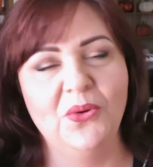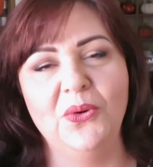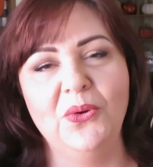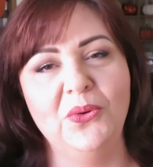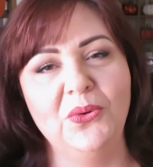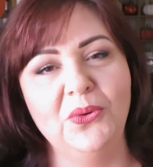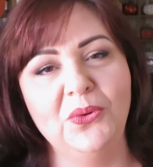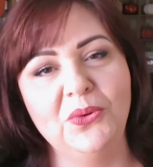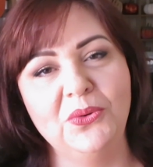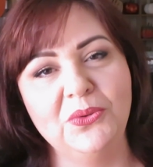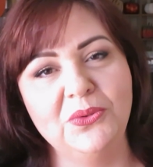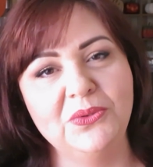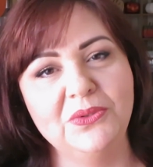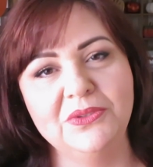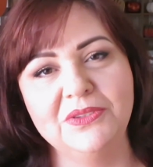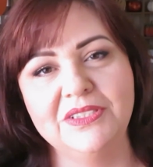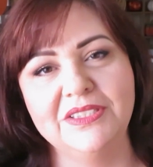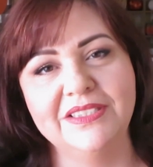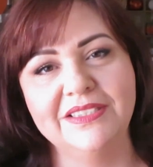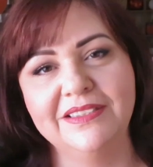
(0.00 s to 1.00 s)

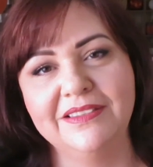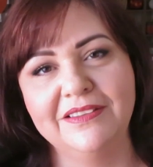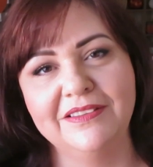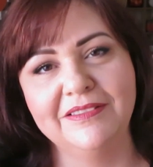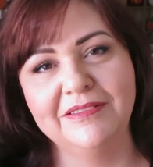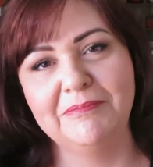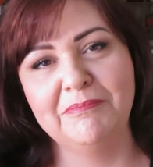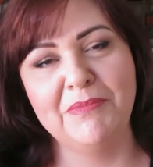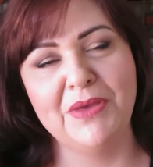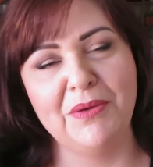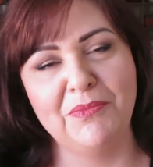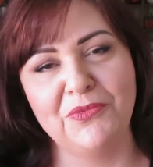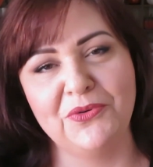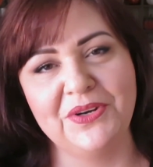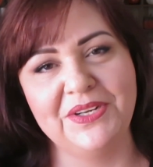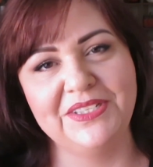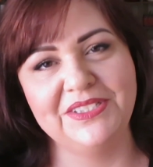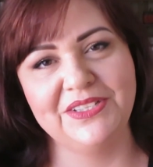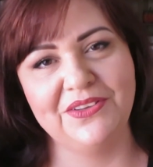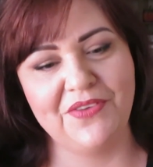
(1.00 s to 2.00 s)
old
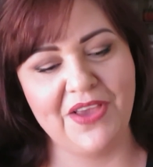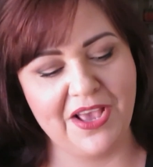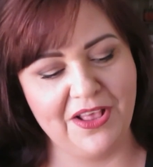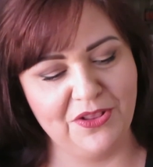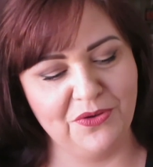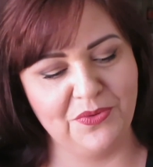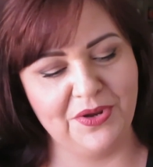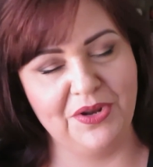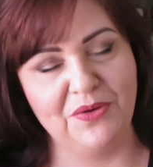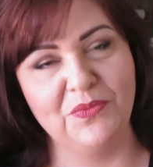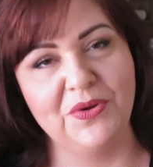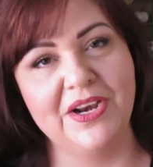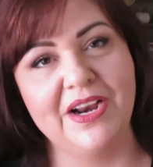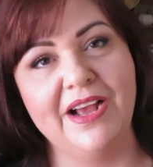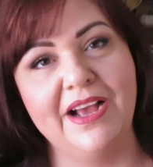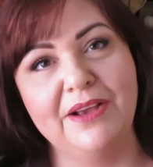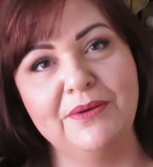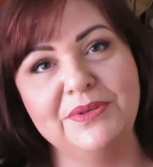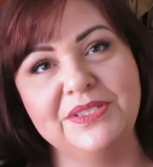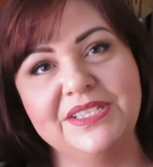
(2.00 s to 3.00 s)
memories of Halloween when
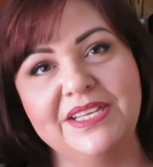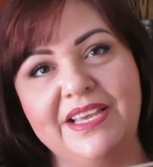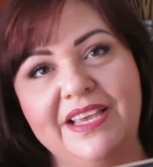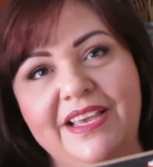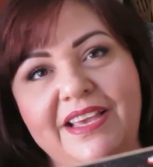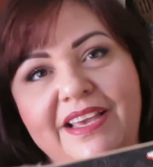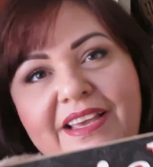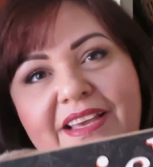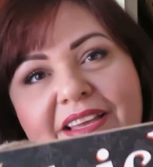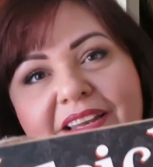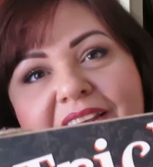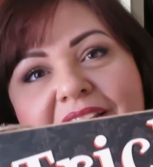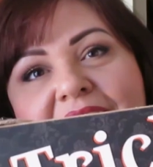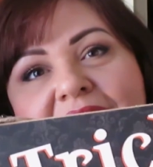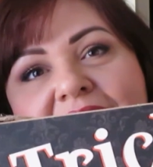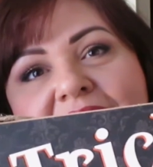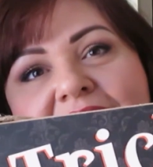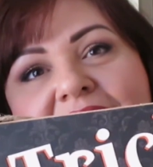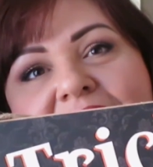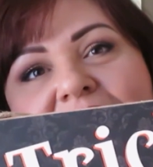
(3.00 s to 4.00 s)
I was a kid.
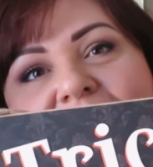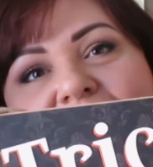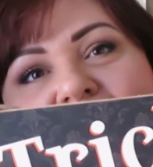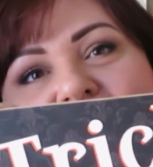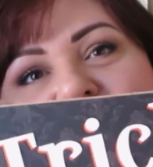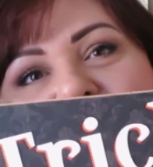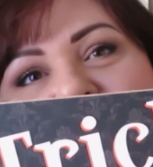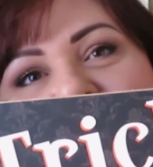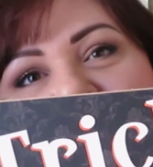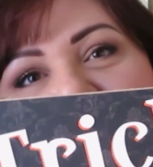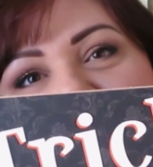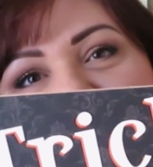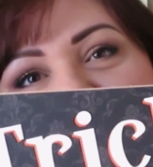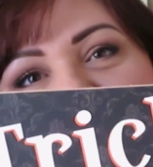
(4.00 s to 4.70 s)
So